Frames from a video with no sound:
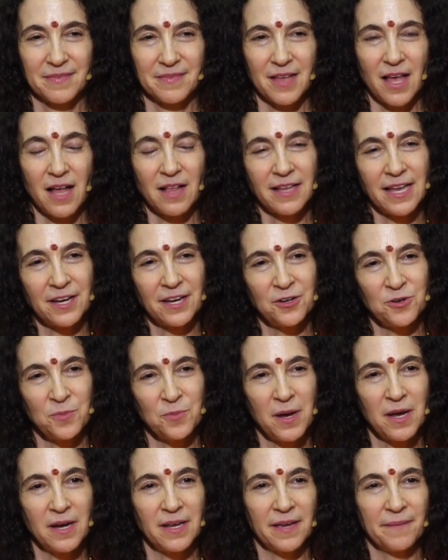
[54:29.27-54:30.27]
I'll get a new
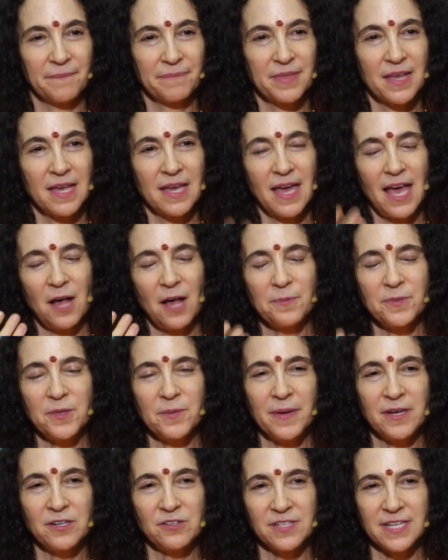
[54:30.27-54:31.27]
body. Help
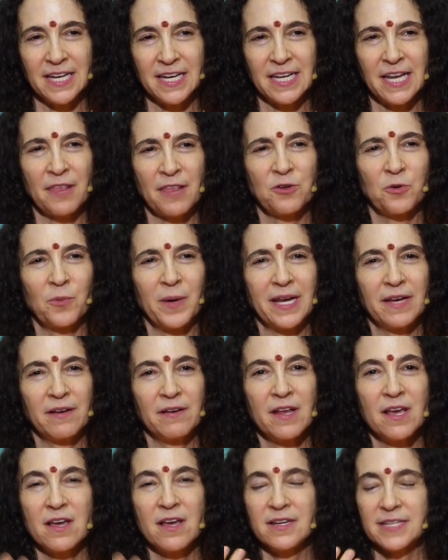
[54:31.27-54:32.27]
them understand. Another way
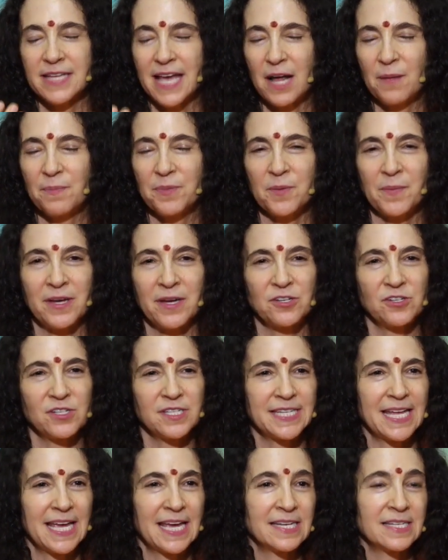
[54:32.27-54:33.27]
to help them
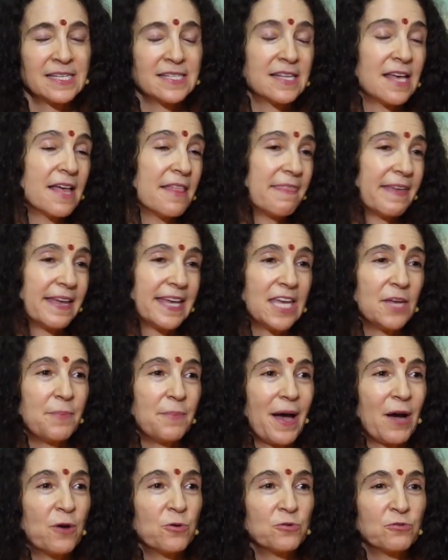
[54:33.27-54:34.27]
understand is they keep
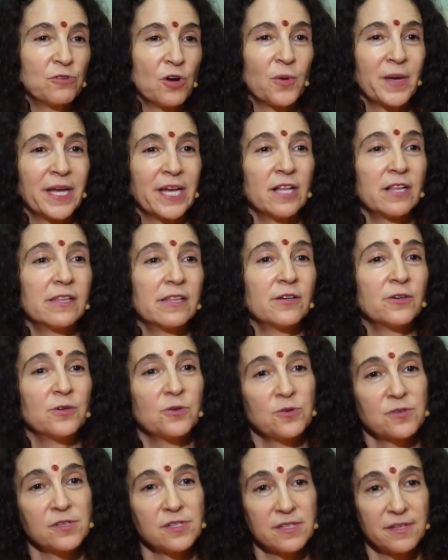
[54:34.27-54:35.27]
outgrowing
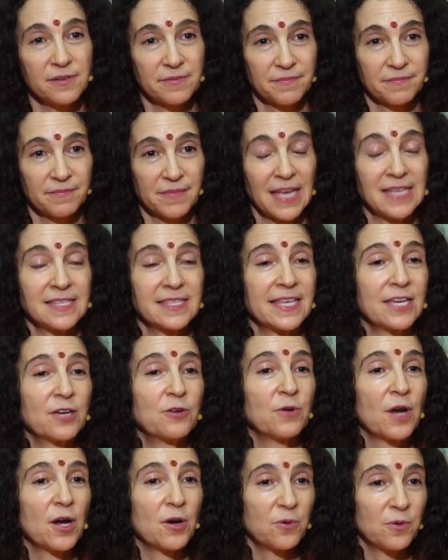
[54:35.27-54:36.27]
clothes as they
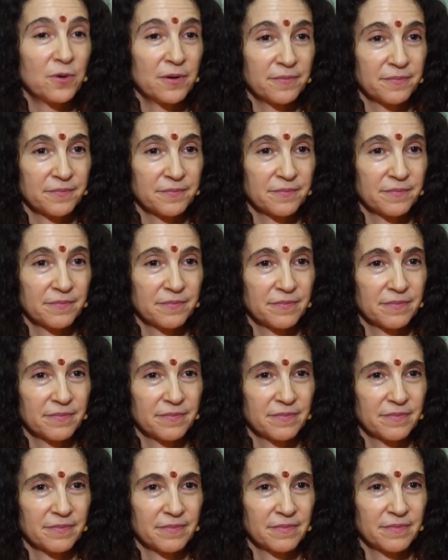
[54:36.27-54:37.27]
grow.
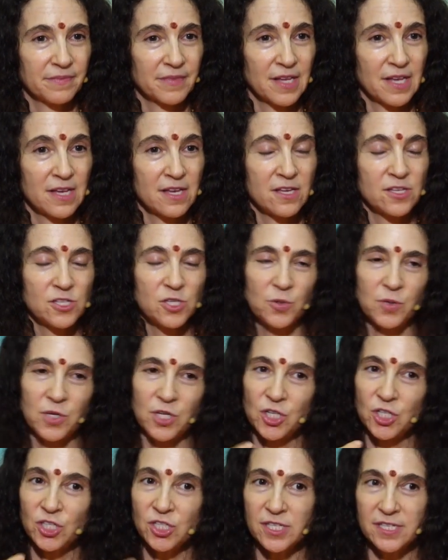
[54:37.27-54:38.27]
So
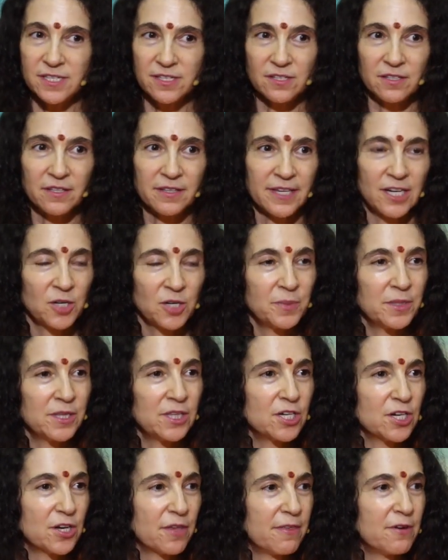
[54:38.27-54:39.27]
you're still there, but
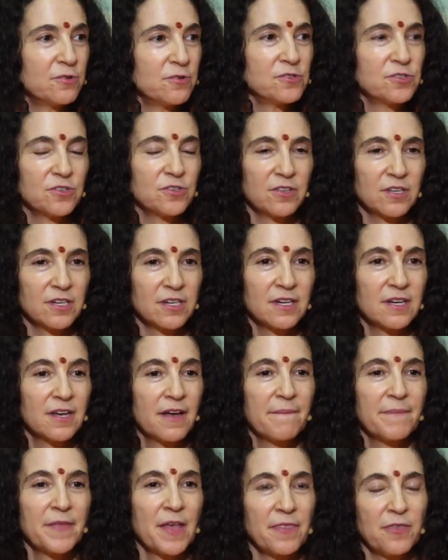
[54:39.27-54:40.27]
look, those are
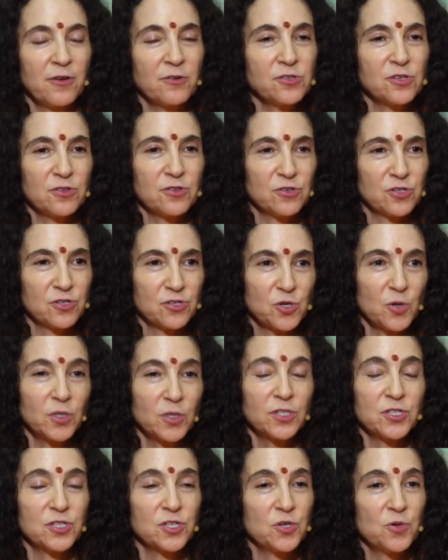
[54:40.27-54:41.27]
the
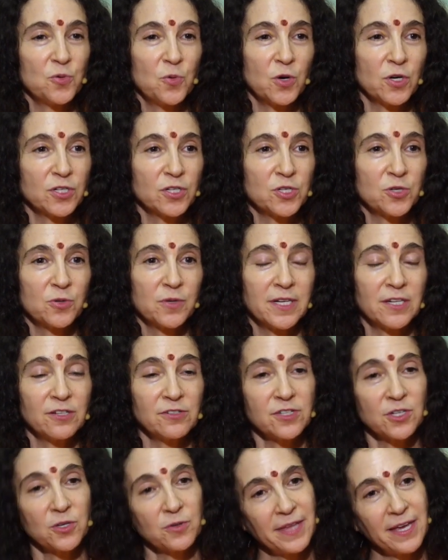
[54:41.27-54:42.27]
shorts you wore 2
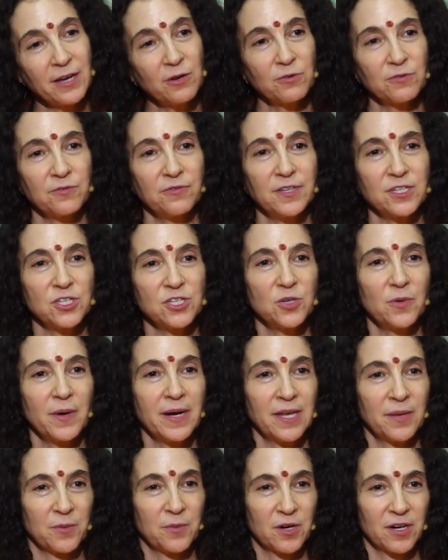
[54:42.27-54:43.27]
years ago. They don't fit you
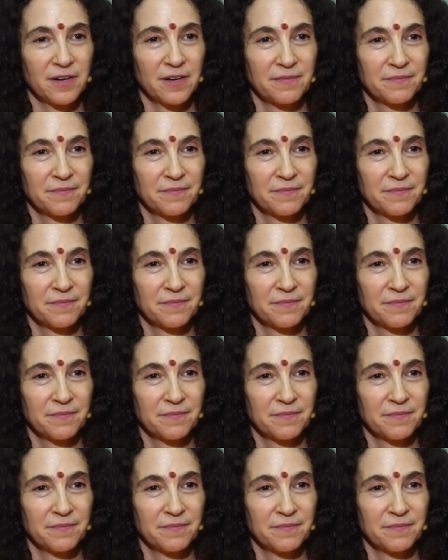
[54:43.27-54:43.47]
anymore.